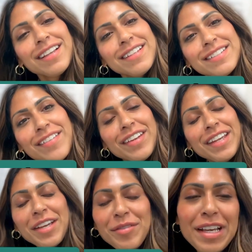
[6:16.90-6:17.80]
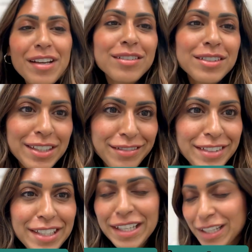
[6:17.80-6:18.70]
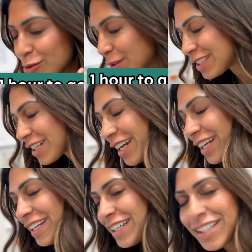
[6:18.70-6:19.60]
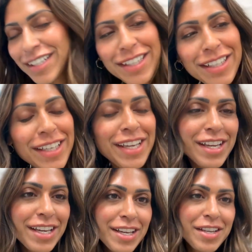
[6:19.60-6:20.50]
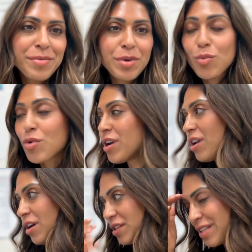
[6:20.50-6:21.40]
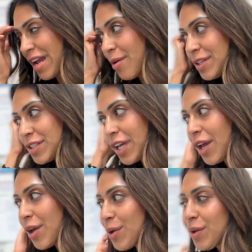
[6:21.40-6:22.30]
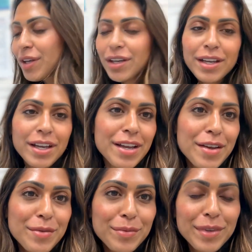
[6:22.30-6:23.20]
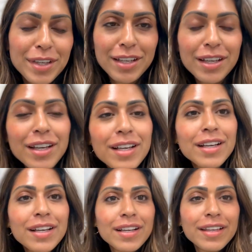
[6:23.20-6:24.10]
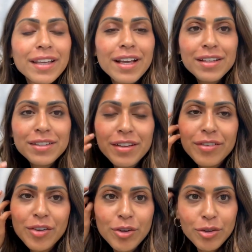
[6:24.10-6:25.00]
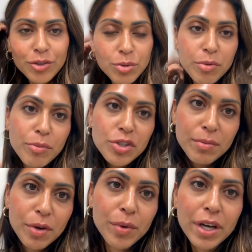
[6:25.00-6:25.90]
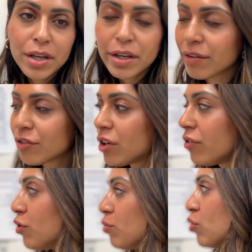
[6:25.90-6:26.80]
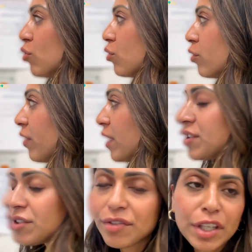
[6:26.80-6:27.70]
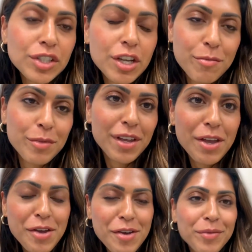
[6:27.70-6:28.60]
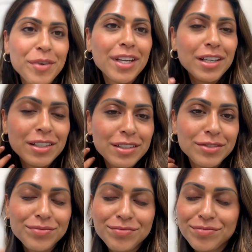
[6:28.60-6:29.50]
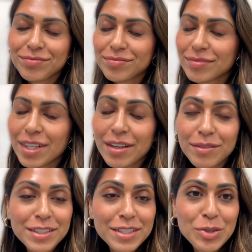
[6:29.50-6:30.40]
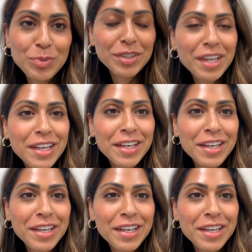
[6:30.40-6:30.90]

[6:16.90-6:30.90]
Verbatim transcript: seven A M now, I'm feeling a little bit tired. Um, one last hour to go. Um, yeah, I've got on top of most of my work. I've got a few more things to finish up, but uh, yeah, I'm just super tired